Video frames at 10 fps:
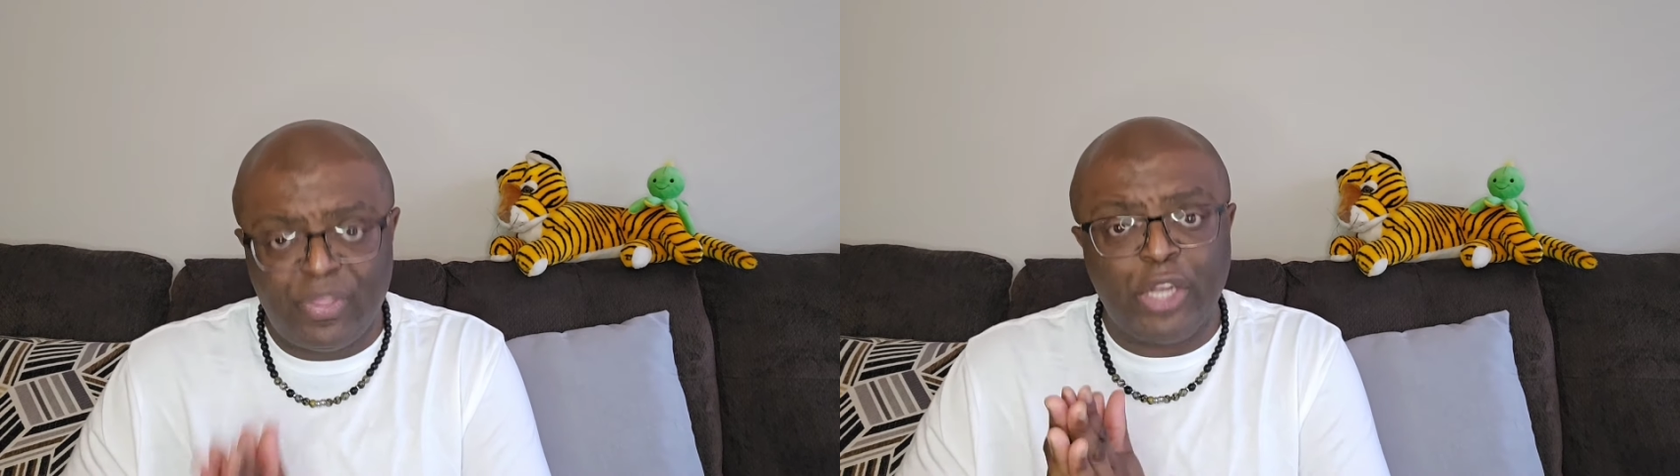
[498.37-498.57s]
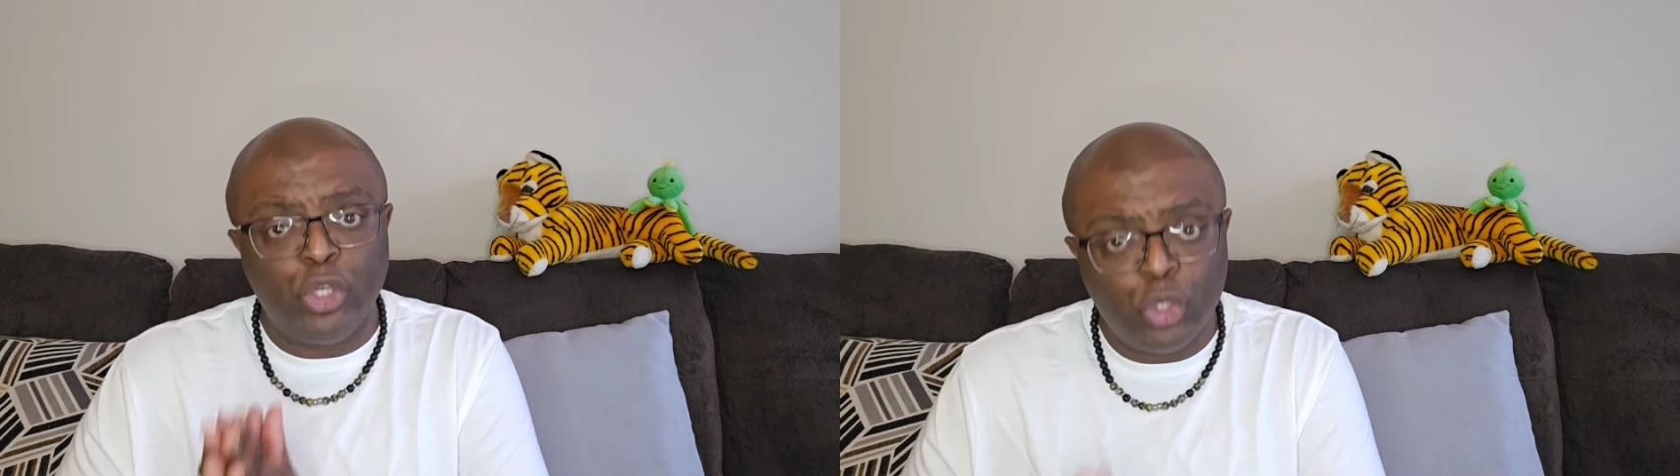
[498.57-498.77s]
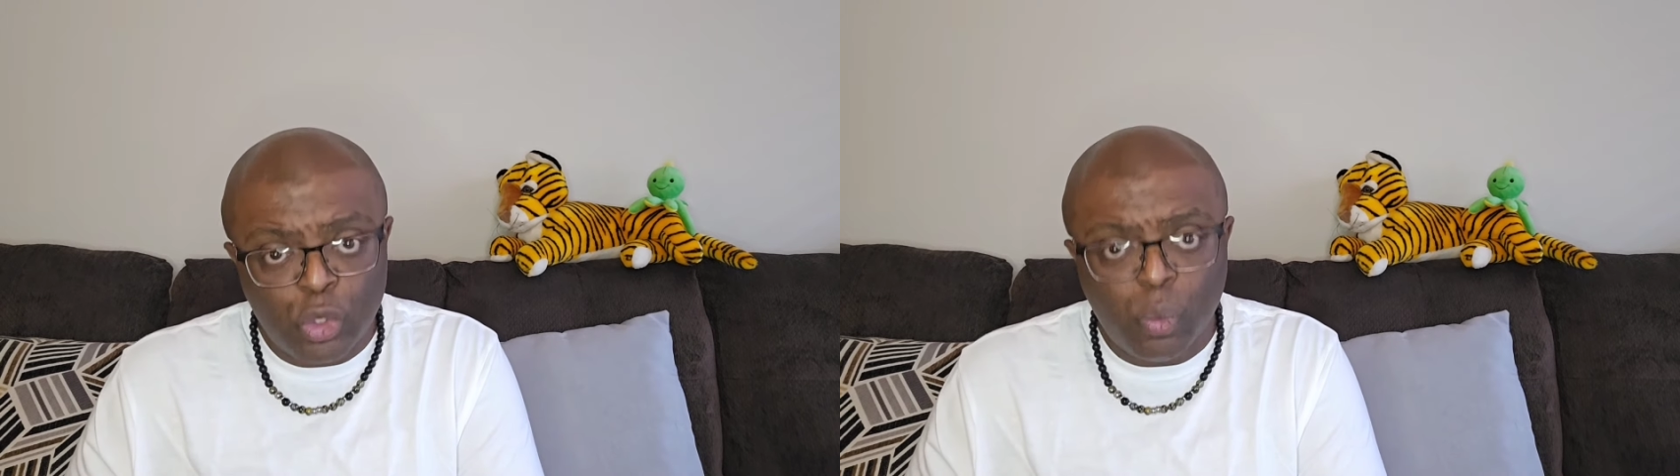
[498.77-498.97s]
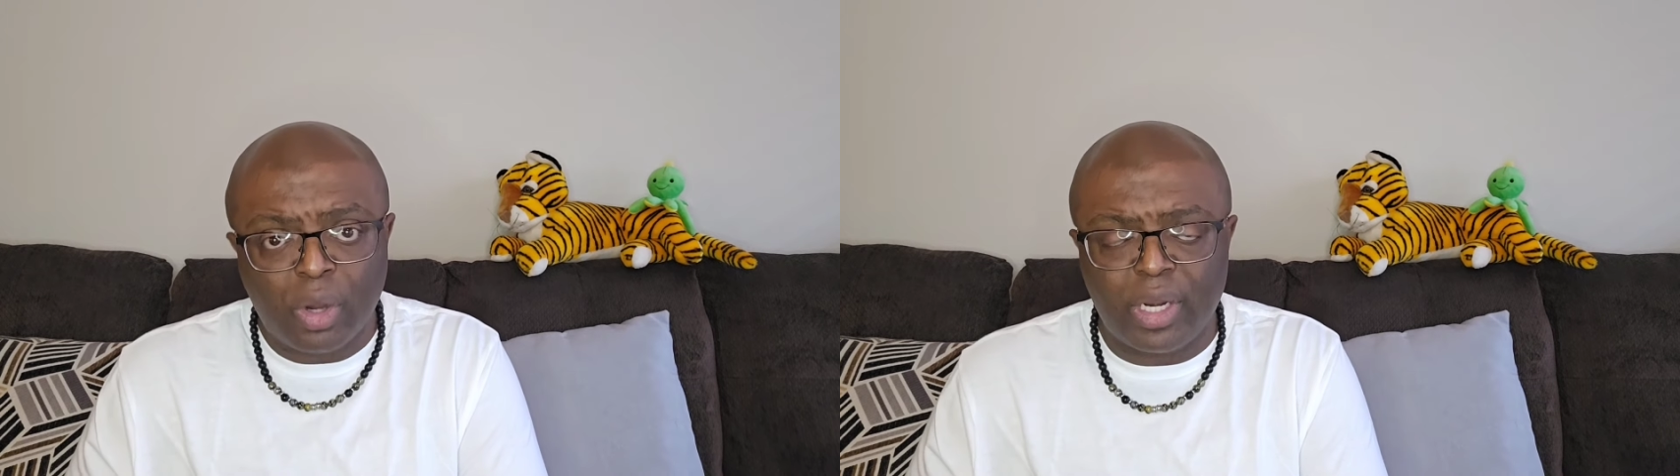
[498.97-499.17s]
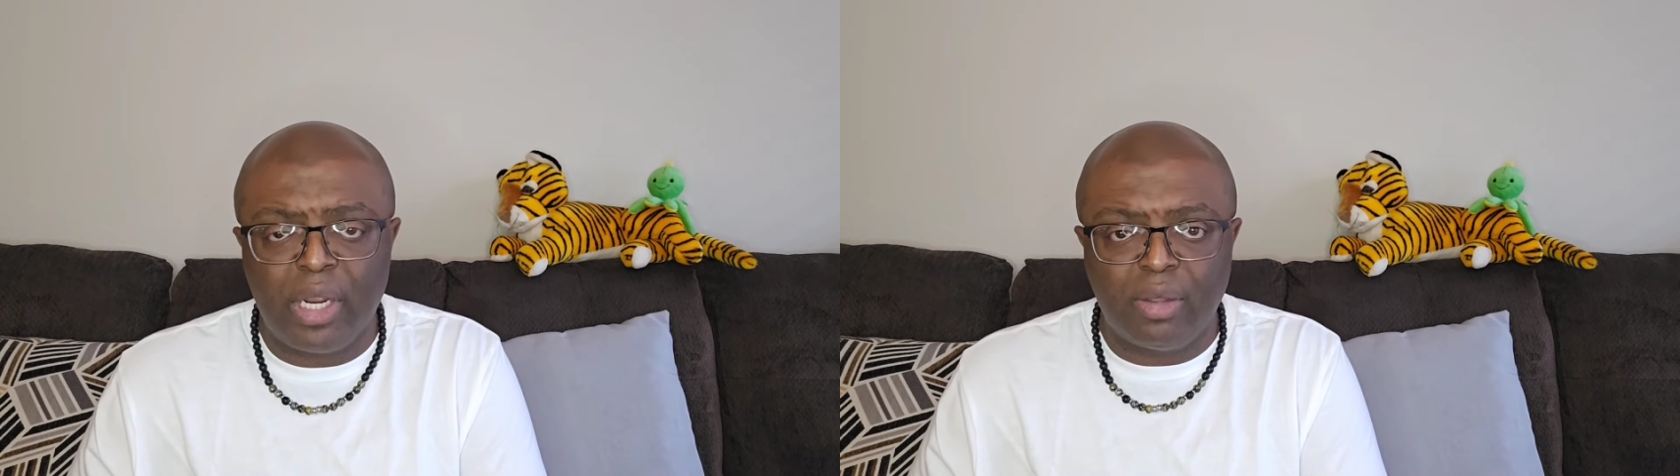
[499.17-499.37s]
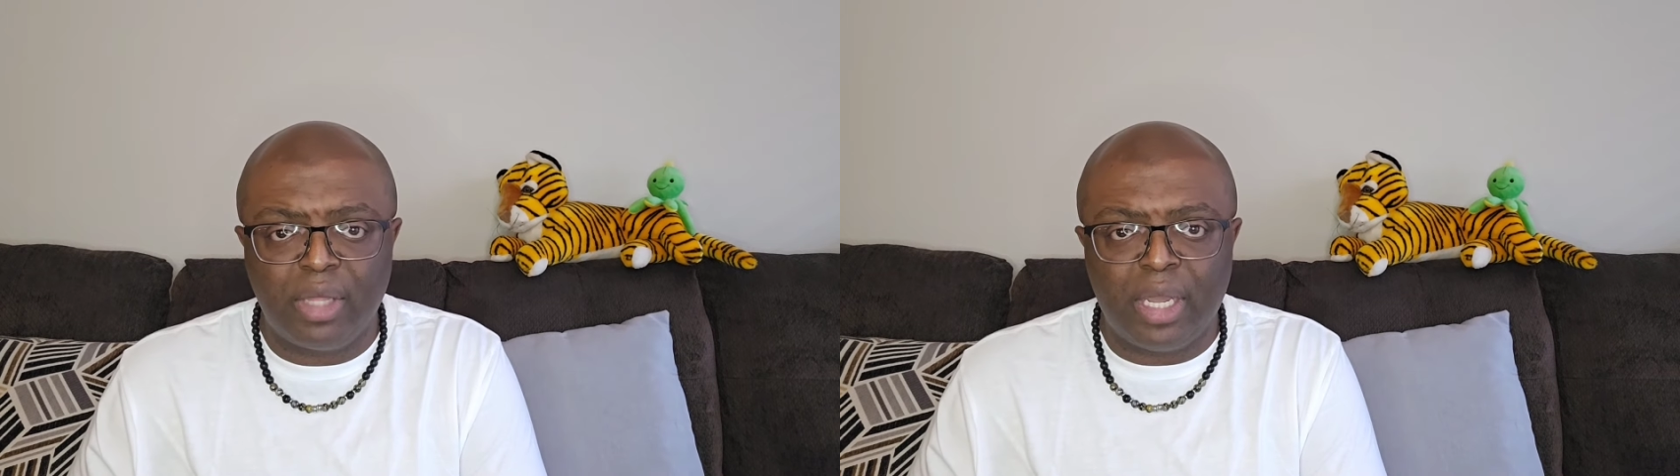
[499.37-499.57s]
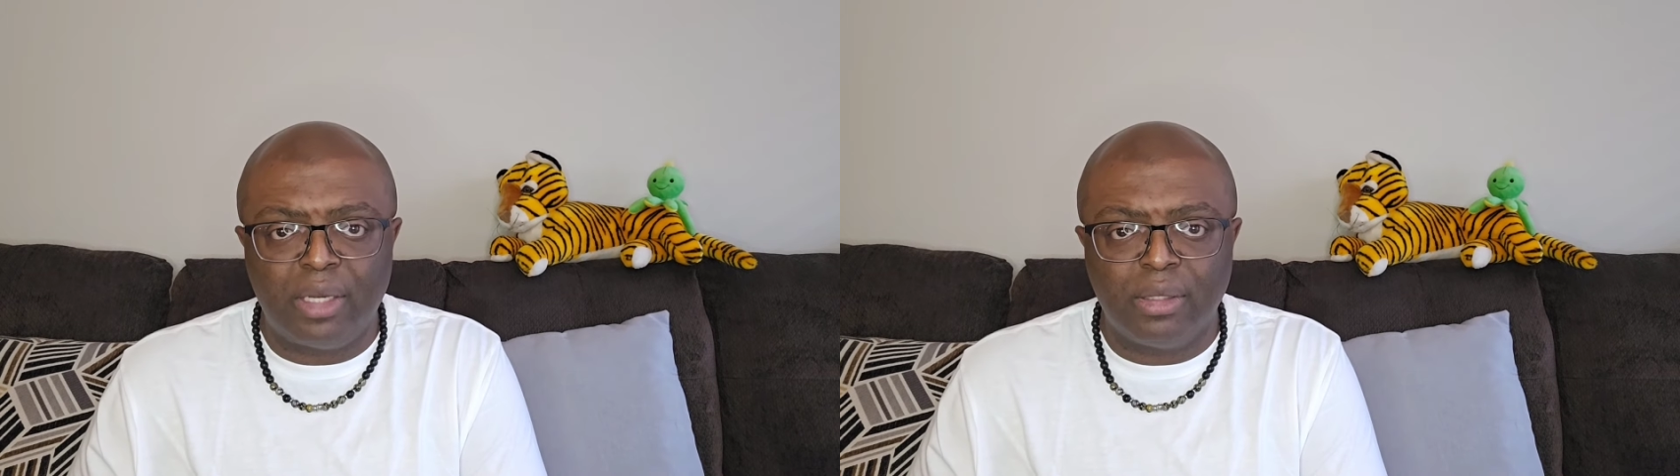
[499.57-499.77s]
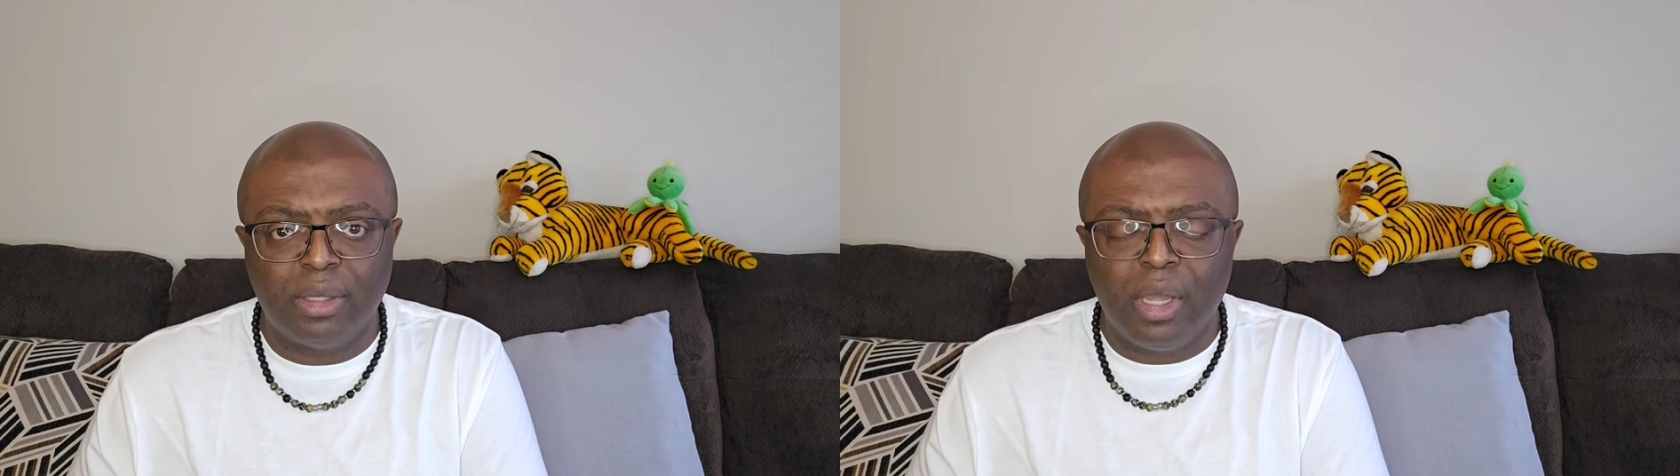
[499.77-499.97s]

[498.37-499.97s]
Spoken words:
They do want to hear that.